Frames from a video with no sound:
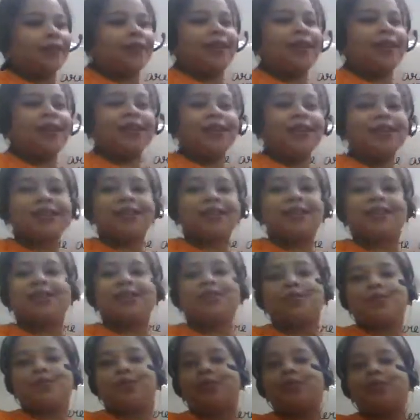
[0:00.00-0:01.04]
is,
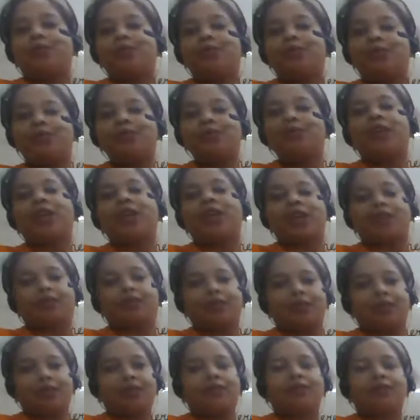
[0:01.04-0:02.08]
moving
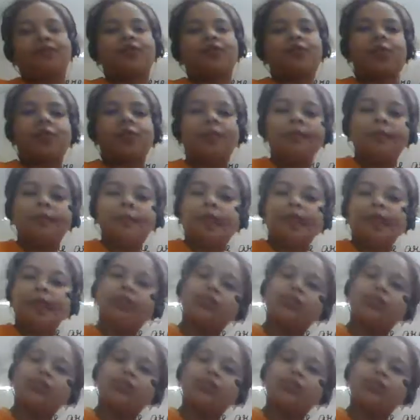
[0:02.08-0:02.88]
from place